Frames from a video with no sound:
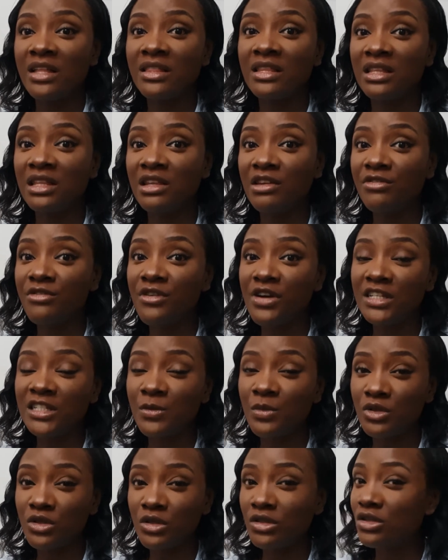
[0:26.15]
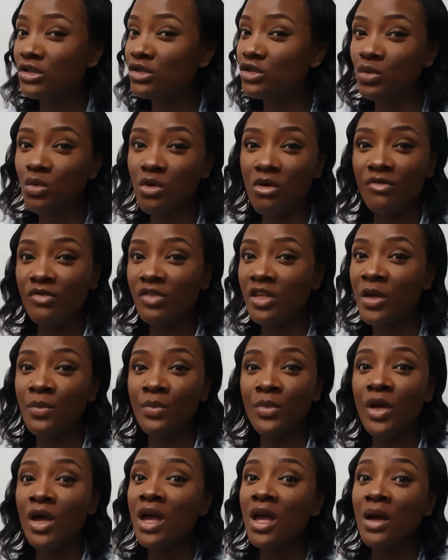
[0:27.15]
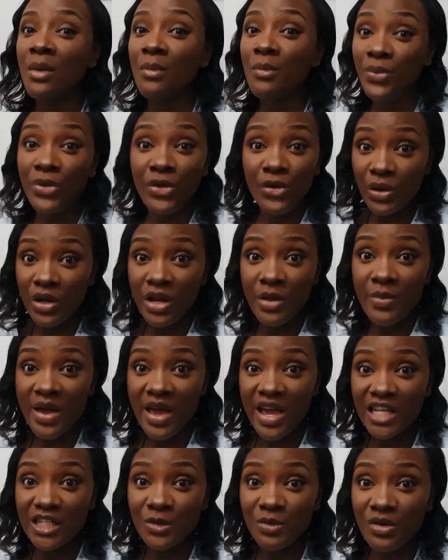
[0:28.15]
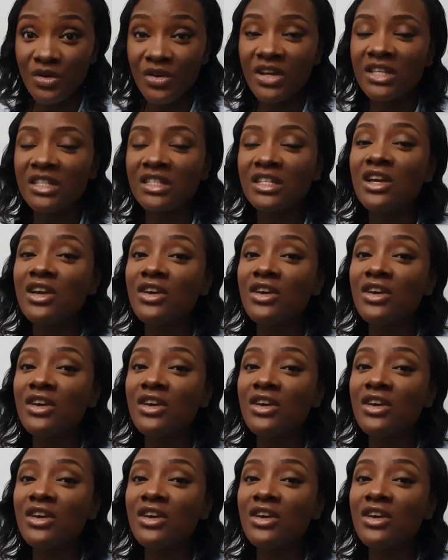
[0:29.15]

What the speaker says: the difference between the two of them, purely my experience.